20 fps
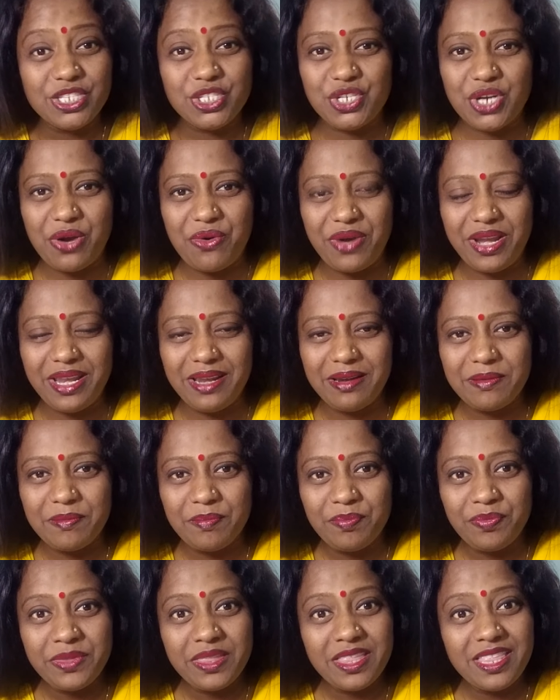Children,
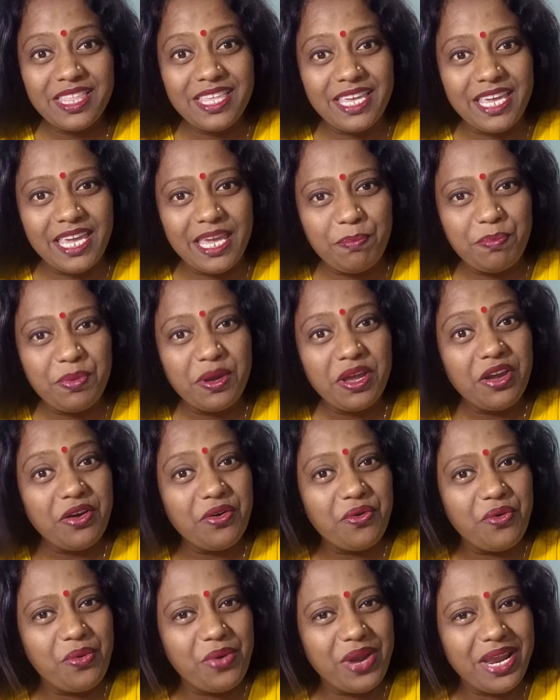keep
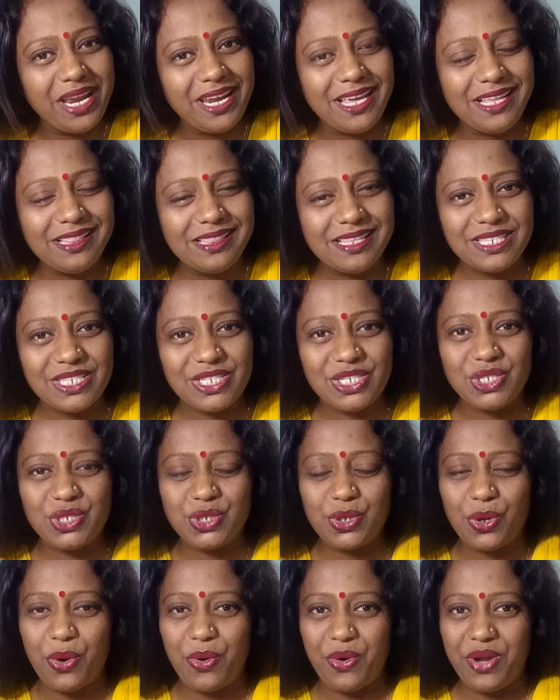reading this
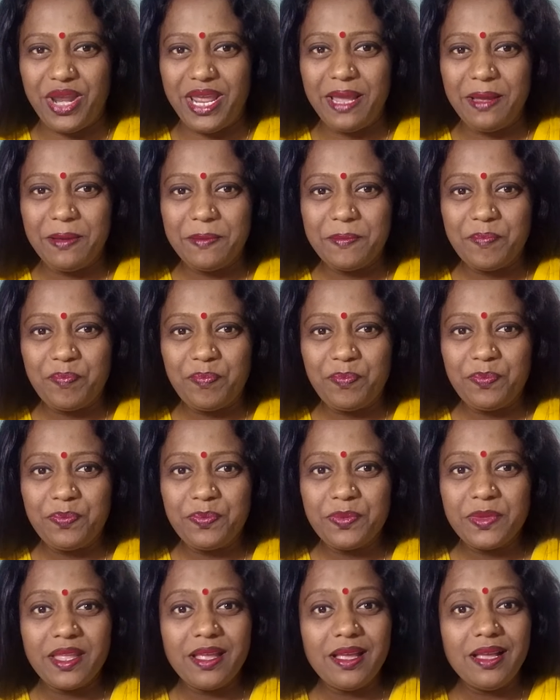story,
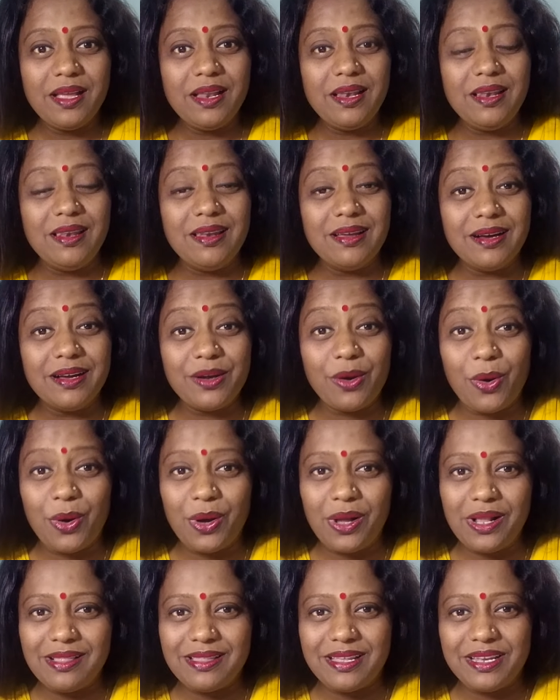learn
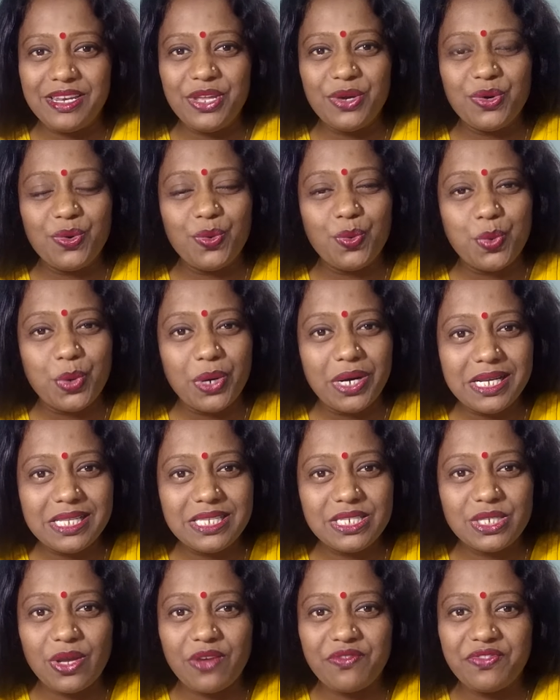all the new
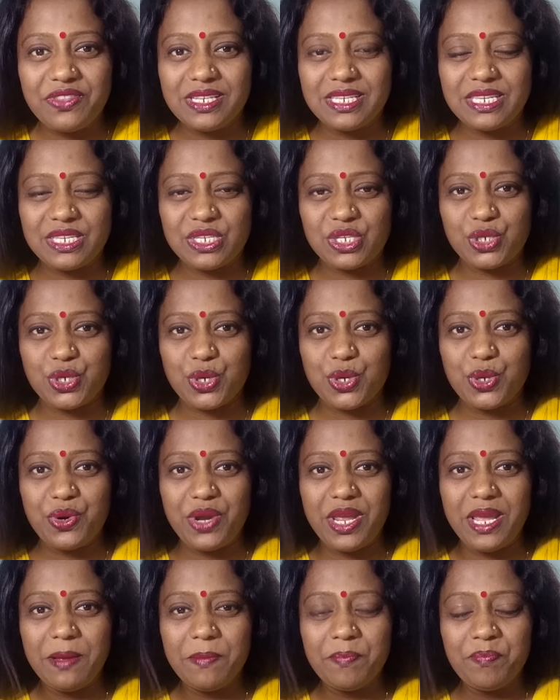words of this
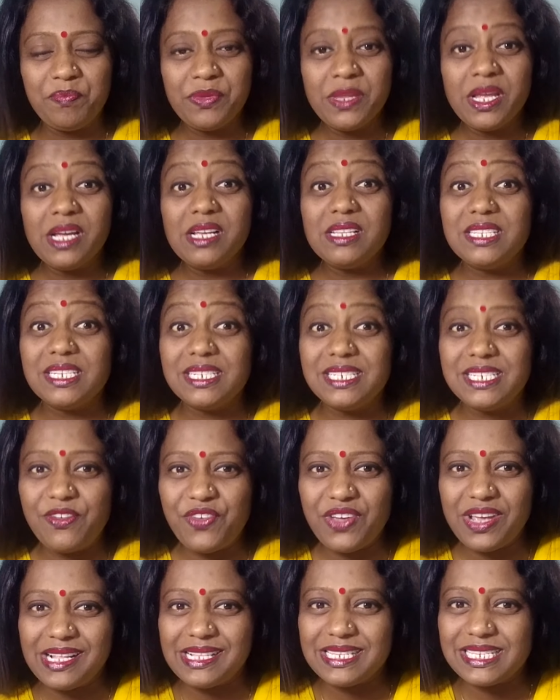story, the
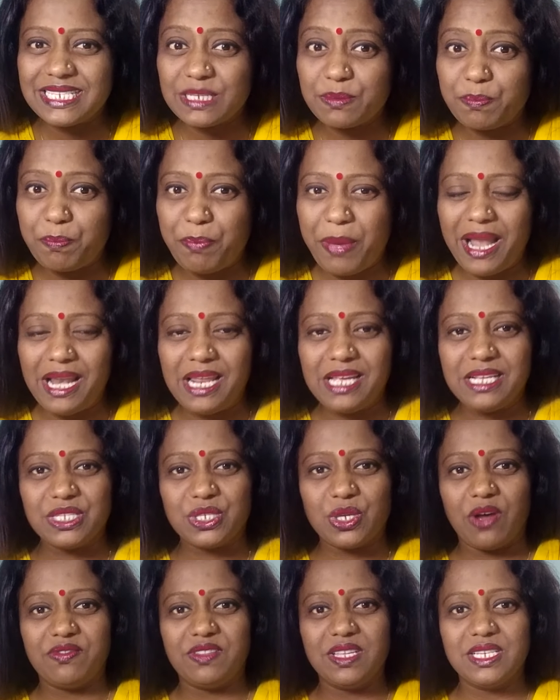difficult
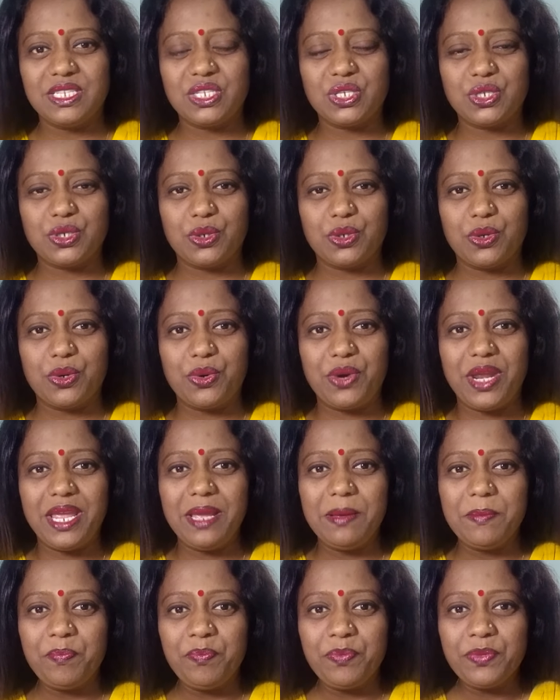spellings of this
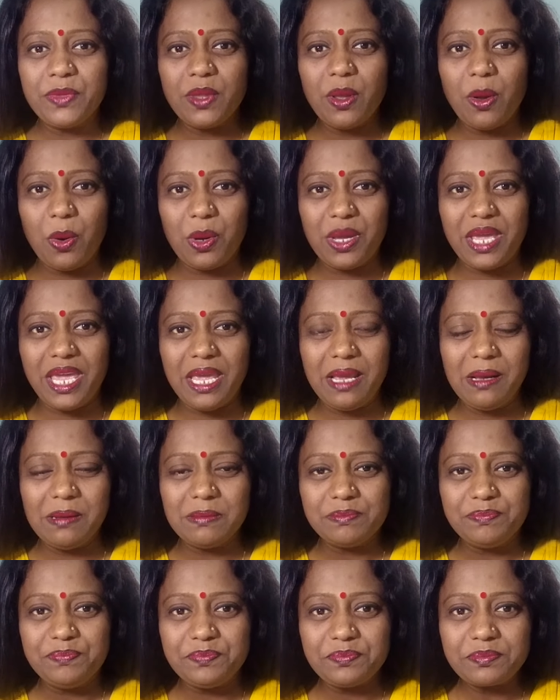story, okay,
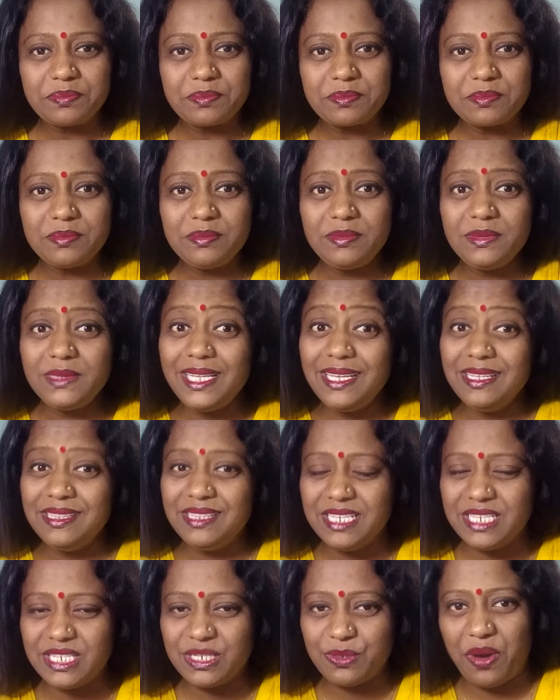
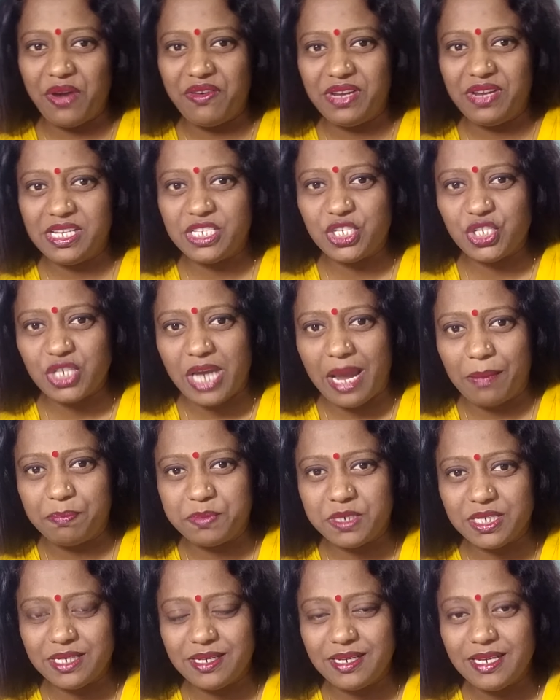this very
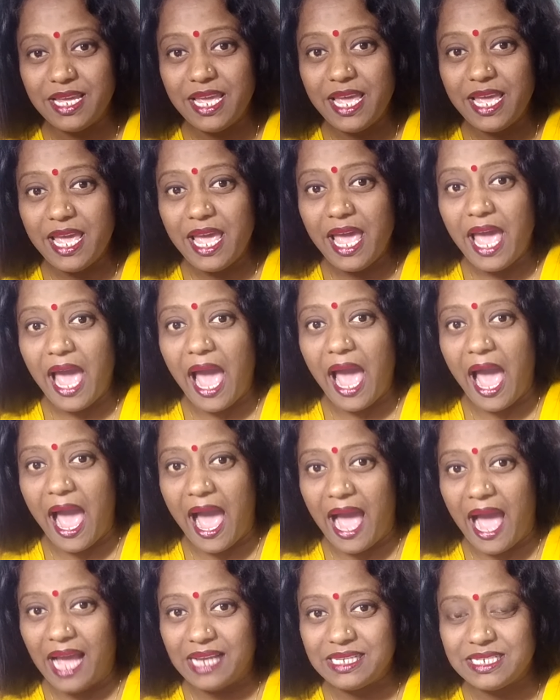chapter,
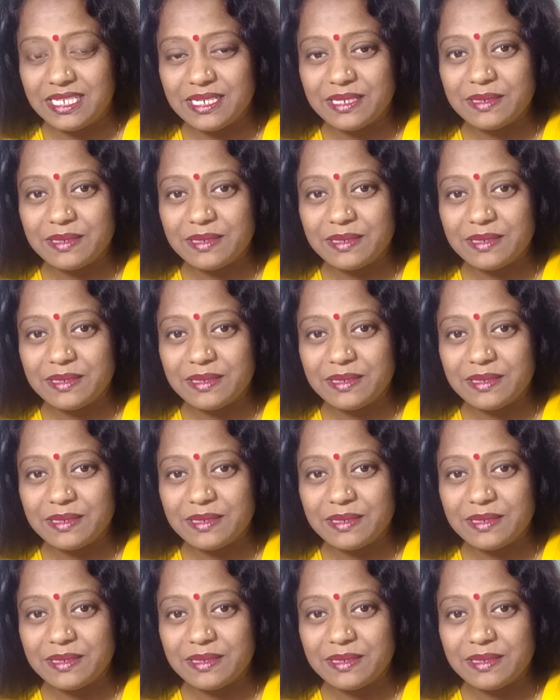and